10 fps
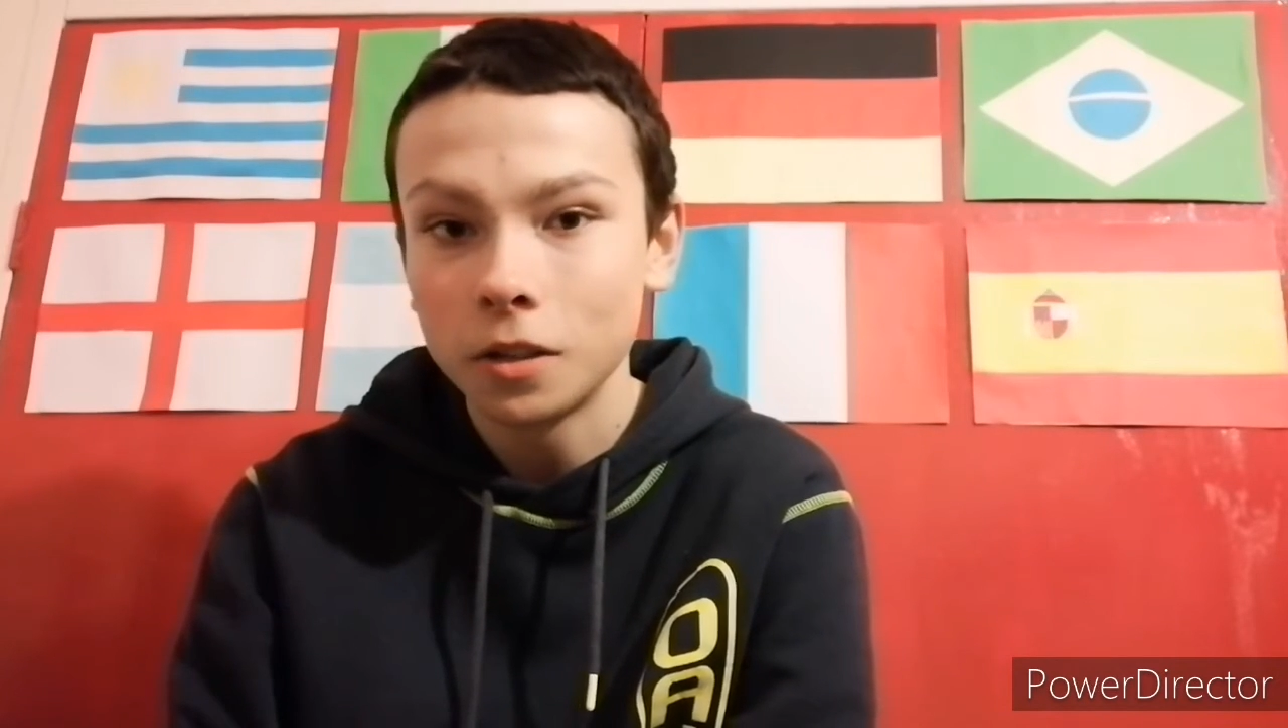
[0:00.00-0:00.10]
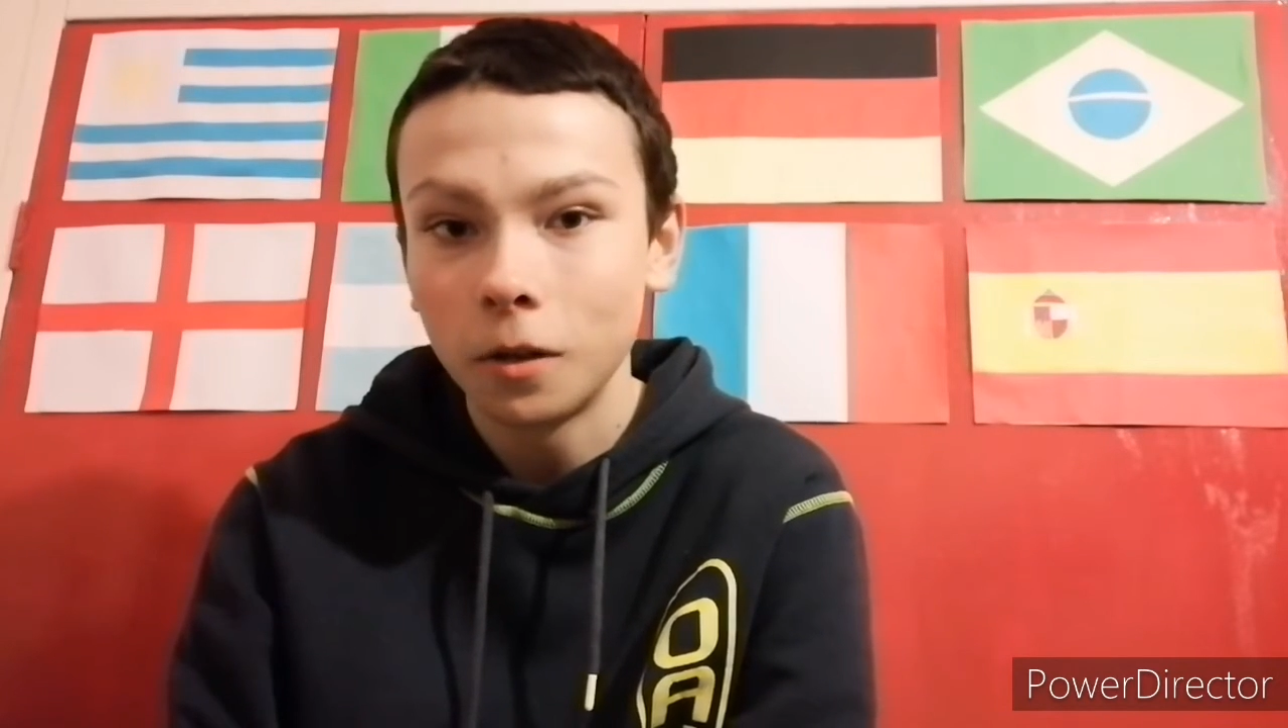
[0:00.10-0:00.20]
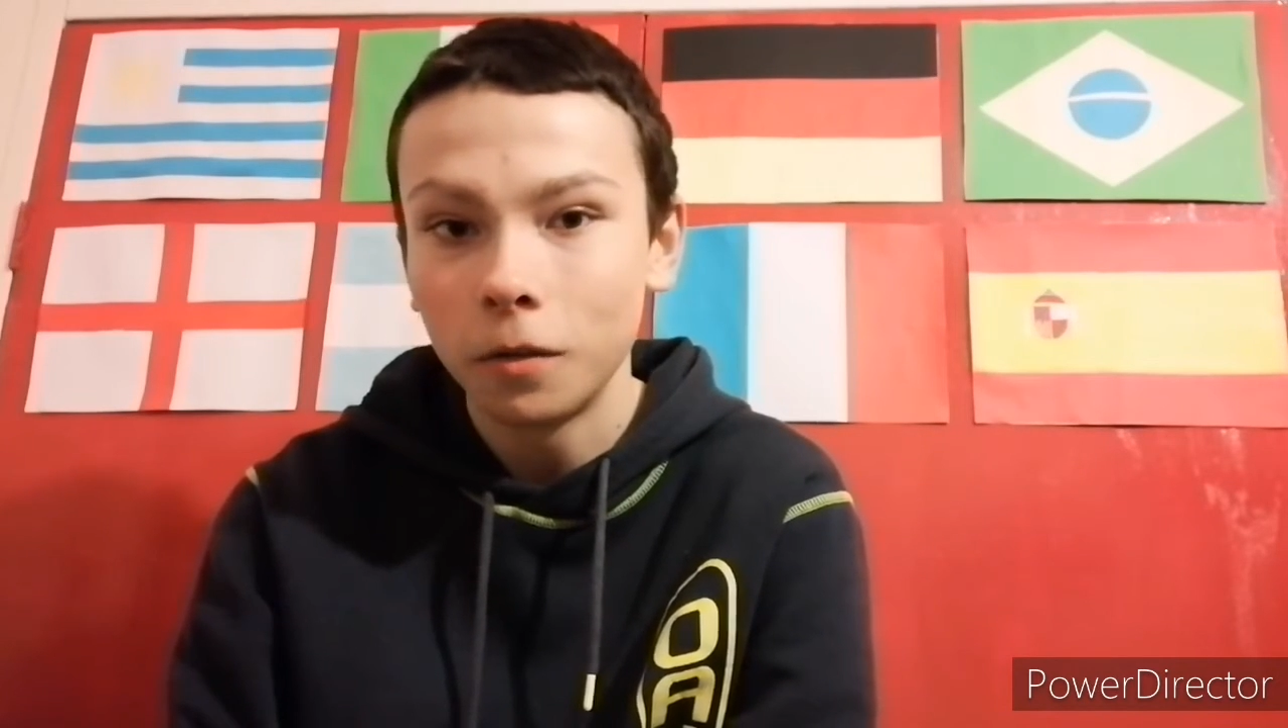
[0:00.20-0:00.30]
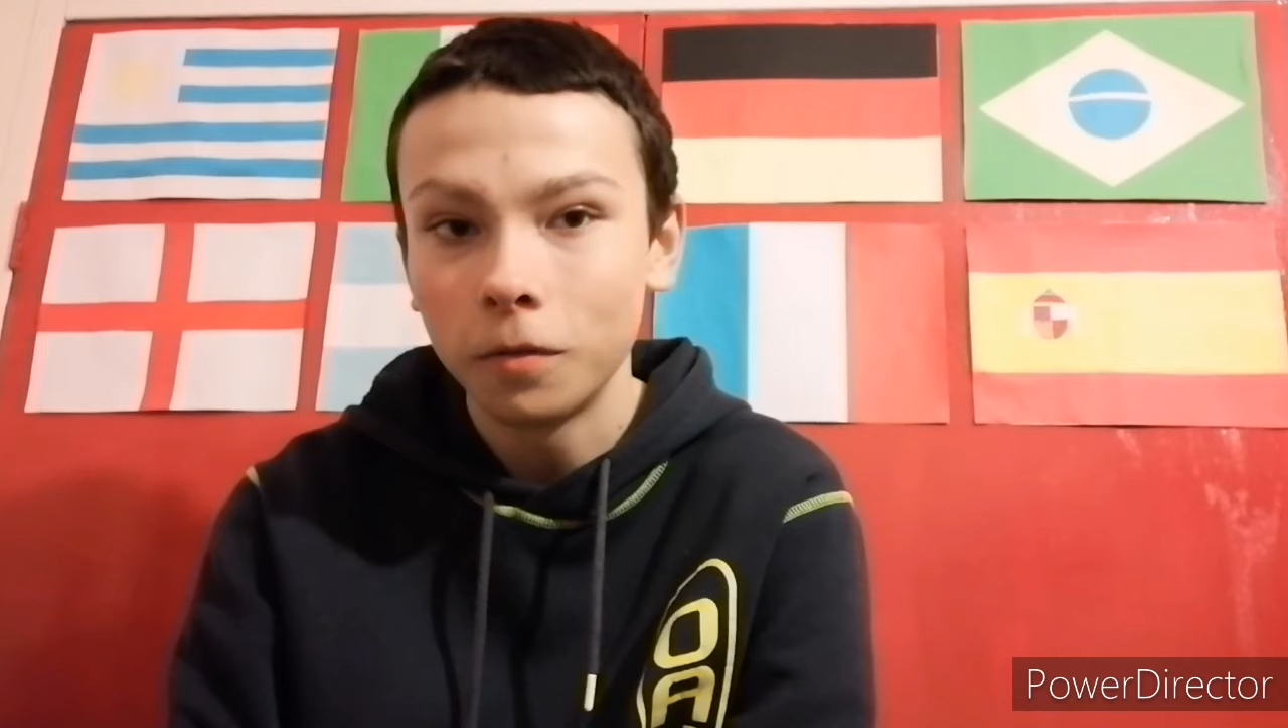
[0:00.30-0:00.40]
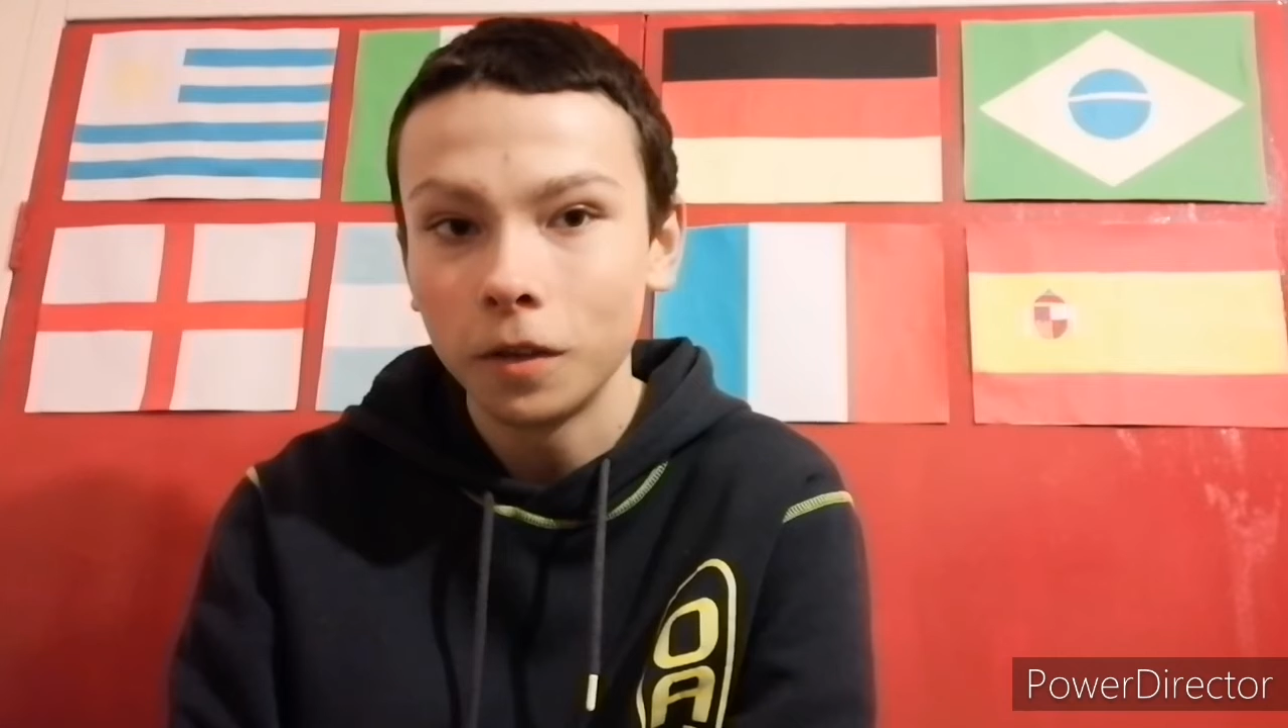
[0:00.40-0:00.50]

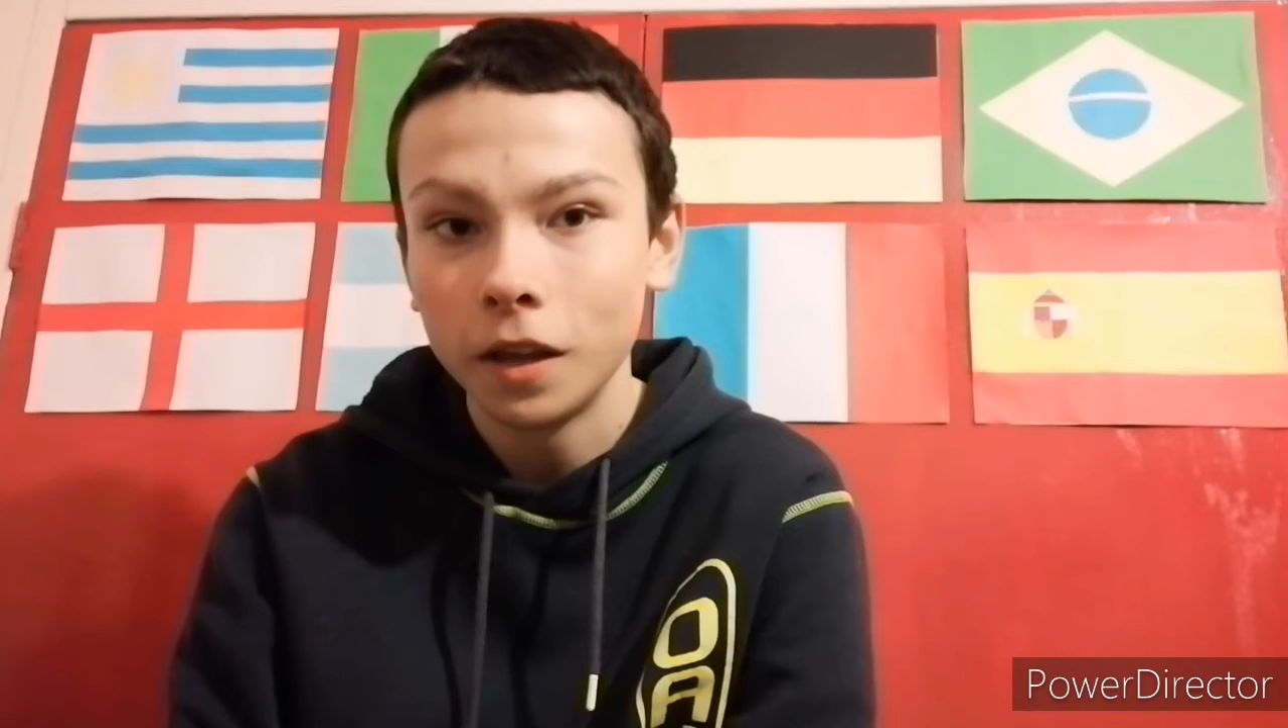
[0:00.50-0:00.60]
off.